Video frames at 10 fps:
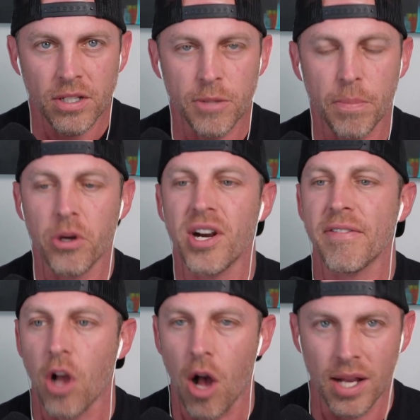to put
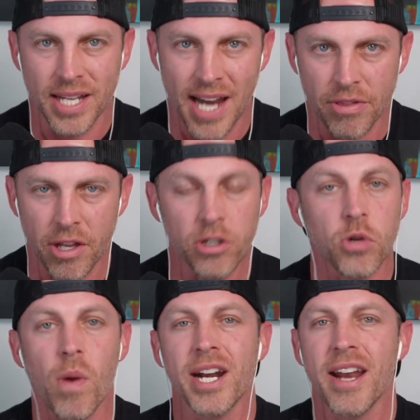enough content out there, to
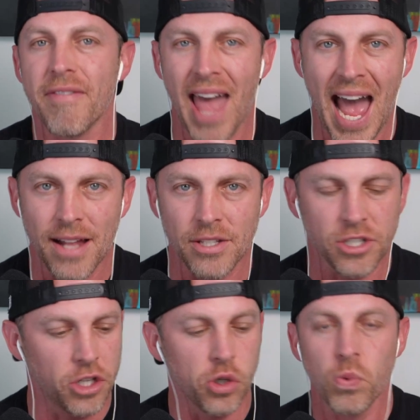run enough ads,
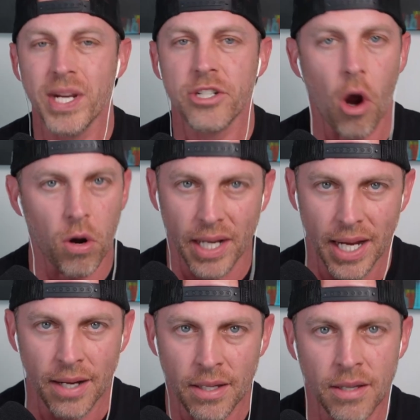to do
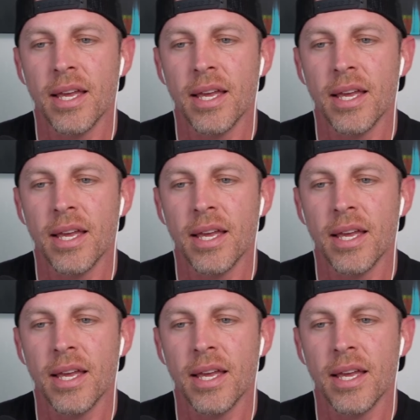retargeting.